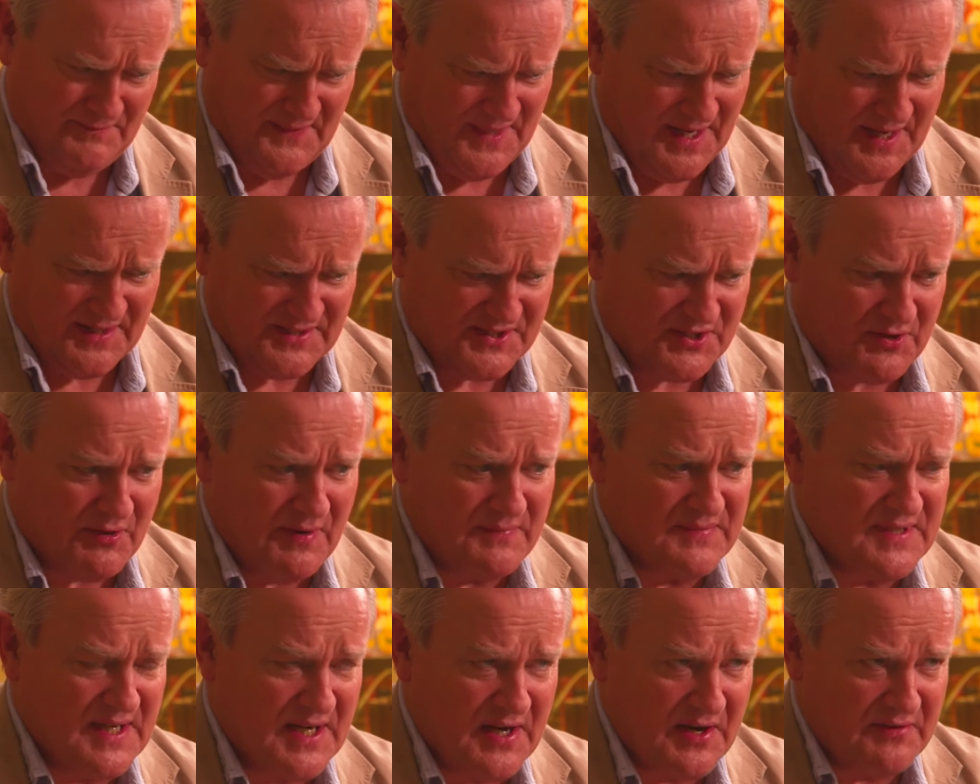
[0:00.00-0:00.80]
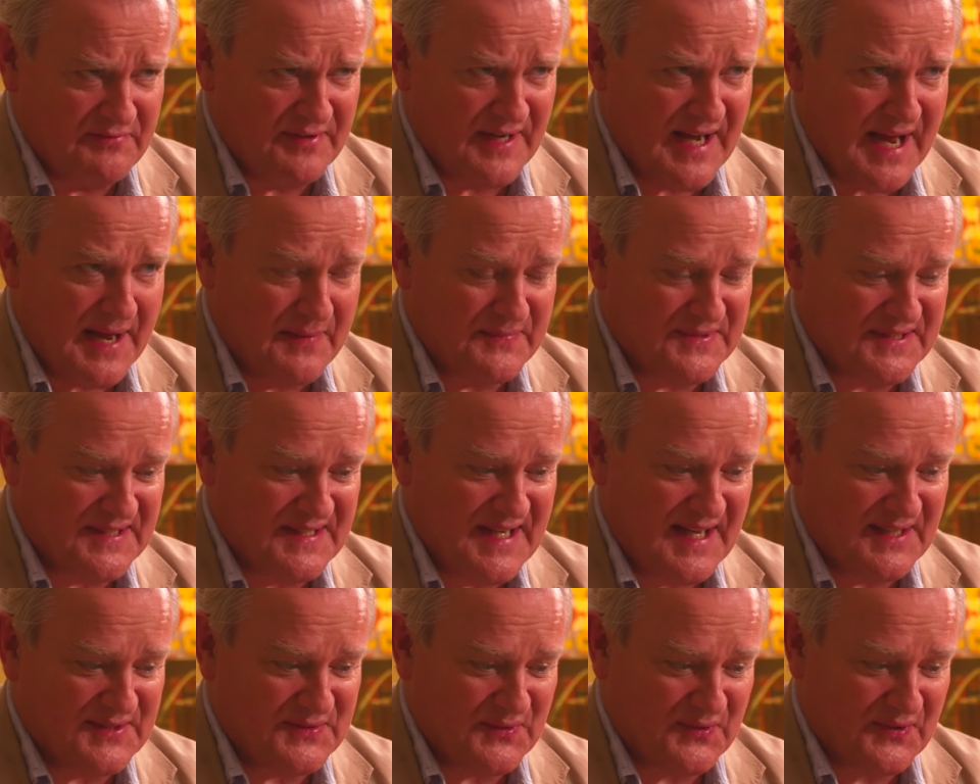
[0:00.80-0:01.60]
uh, scripted overlaps
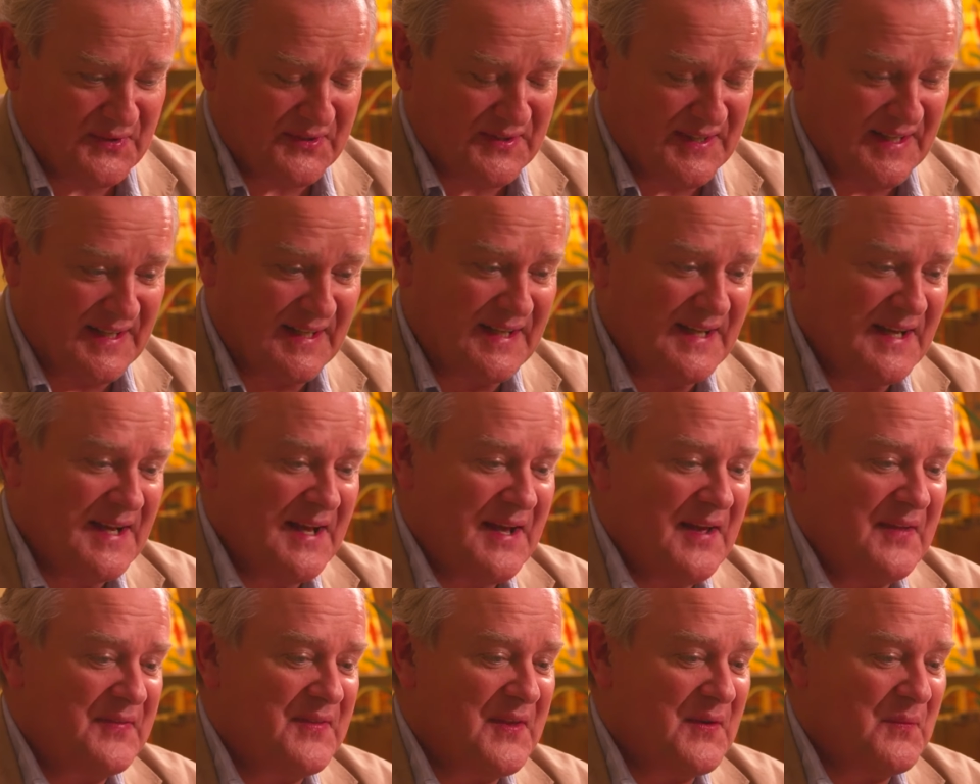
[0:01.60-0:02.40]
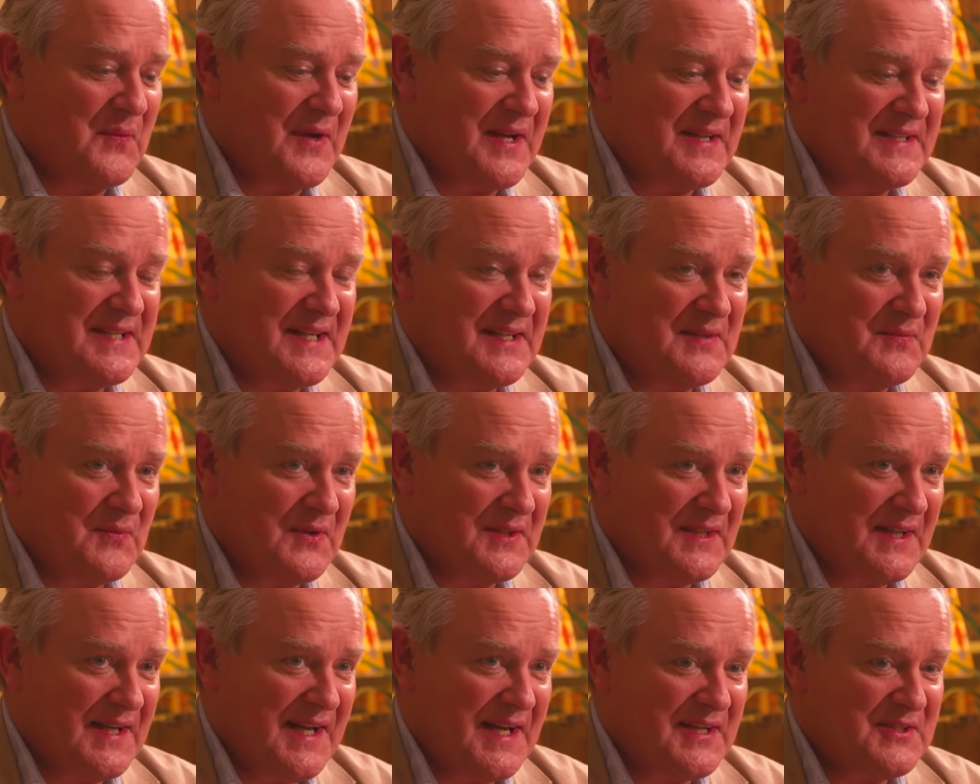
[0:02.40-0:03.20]
and that sort of thing that we didn't
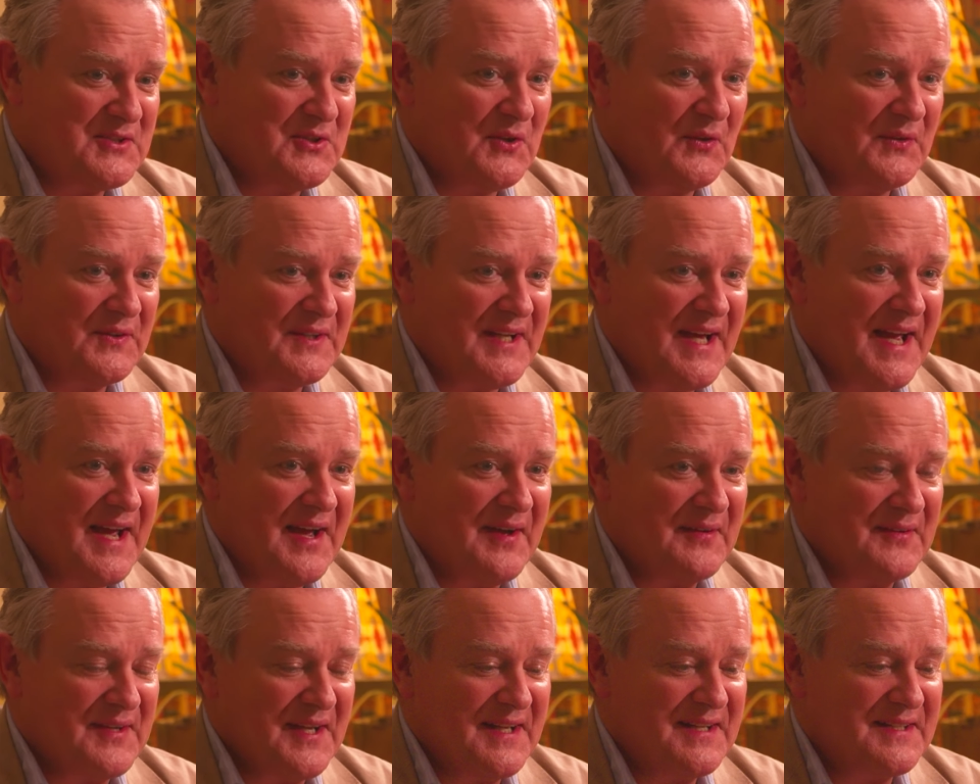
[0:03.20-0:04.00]
want to let John down.